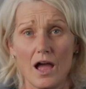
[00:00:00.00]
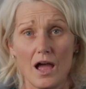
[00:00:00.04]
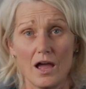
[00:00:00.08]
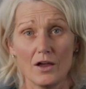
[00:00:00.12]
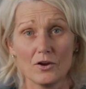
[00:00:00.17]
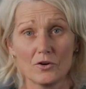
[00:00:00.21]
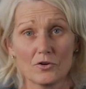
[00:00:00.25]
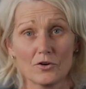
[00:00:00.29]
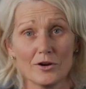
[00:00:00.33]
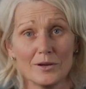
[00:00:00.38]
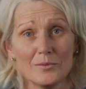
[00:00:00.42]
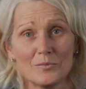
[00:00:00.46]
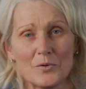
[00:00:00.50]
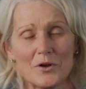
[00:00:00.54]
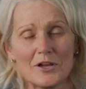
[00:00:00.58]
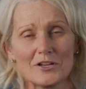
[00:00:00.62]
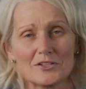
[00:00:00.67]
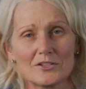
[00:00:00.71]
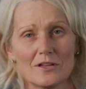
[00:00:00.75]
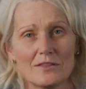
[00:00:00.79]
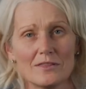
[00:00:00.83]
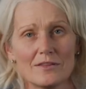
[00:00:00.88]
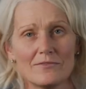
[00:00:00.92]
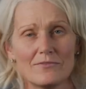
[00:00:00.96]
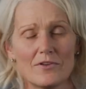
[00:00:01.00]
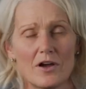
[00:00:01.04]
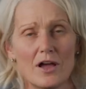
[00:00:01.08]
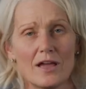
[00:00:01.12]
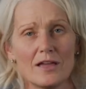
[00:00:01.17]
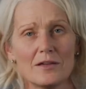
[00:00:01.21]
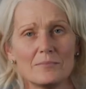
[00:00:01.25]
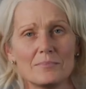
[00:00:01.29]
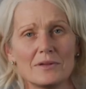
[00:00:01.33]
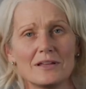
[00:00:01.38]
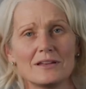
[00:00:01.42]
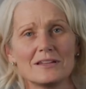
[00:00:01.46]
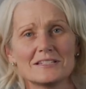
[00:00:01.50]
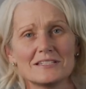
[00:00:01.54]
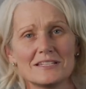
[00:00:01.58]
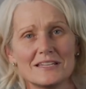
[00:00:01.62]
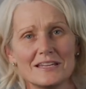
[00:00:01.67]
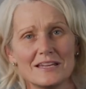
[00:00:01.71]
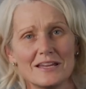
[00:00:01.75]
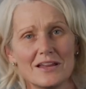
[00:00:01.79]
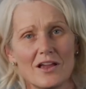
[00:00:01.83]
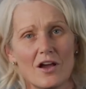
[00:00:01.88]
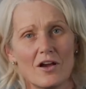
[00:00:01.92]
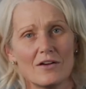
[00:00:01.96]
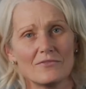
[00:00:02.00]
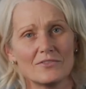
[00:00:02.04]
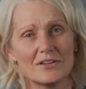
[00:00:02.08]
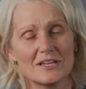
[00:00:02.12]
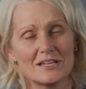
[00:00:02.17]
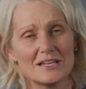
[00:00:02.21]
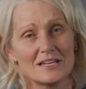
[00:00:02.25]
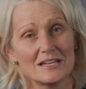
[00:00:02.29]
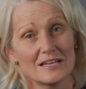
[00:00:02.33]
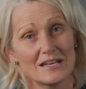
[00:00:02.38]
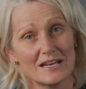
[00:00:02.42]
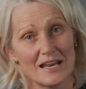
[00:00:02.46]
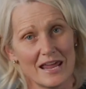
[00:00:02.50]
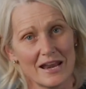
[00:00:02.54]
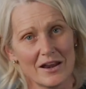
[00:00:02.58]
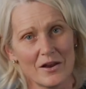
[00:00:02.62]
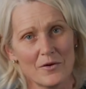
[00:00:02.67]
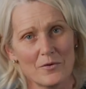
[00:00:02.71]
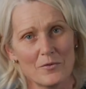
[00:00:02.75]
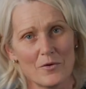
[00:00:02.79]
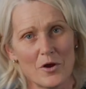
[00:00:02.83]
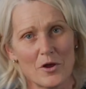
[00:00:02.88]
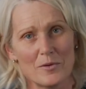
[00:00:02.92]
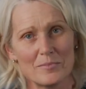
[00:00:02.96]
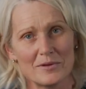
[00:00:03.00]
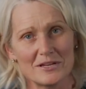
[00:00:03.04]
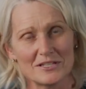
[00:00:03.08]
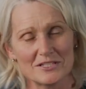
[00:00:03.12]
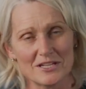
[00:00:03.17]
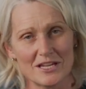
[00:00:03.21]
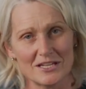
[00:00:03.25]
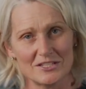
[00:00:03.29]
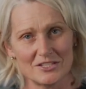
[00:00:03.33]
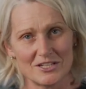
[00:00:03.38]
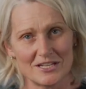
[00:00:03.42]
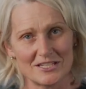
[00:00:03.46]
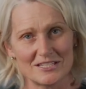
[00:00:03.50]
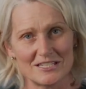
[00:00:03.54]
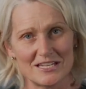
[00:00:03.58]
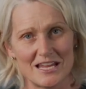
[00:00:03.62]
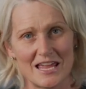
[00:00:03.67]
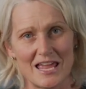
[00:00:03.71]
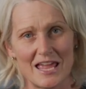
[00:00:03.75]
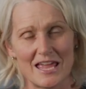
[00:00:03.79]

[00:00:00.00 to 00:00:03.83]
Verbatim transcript: A group worked on the viability of getting an anaerobic digester